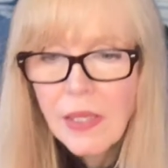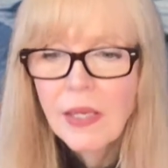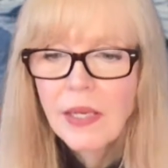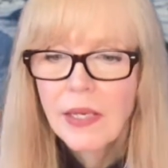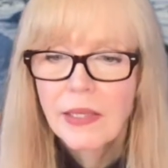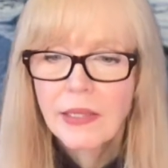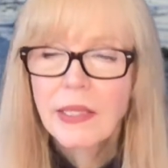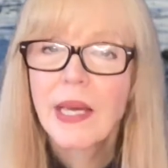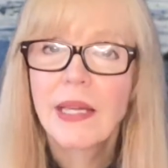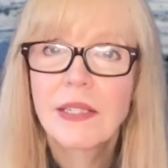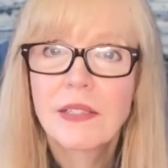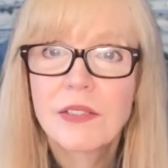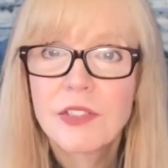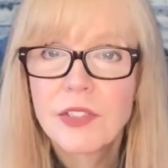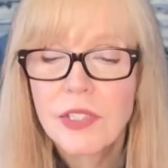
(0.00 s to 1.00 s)
And
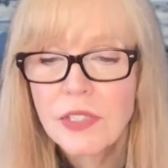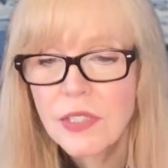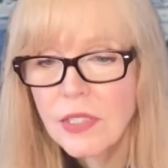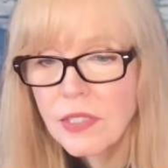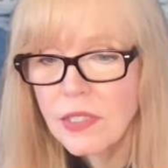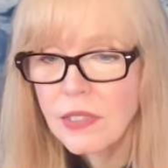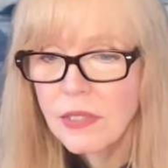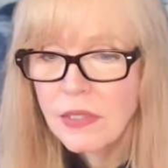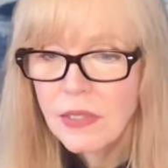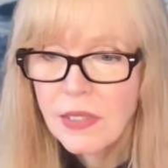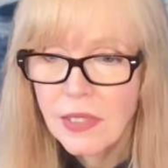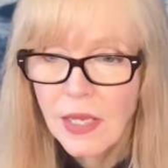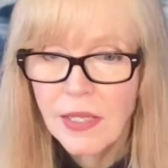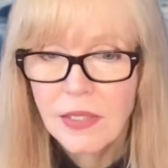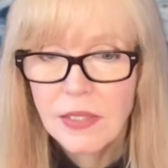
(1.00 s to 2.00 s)
again, Jesus
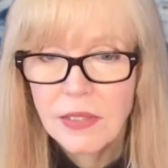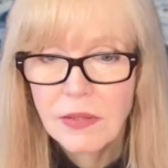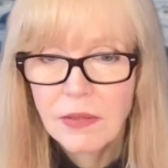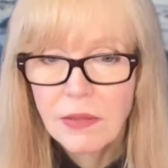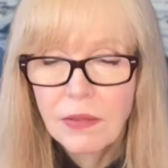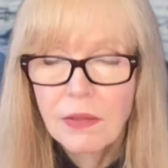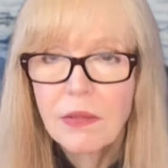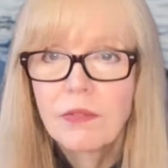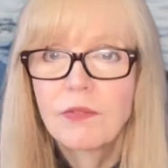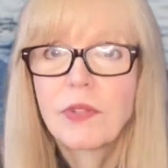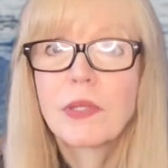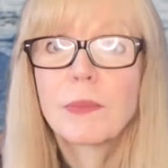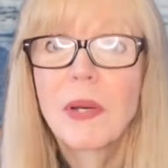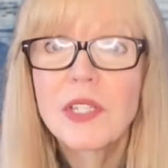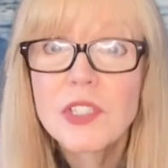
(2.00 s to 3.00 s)
says,
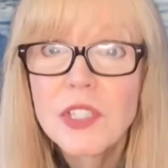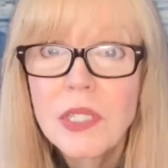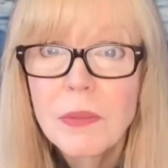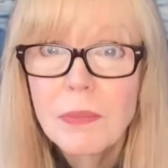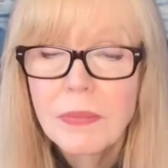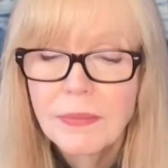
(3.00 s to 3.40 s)
"Feed my sheep."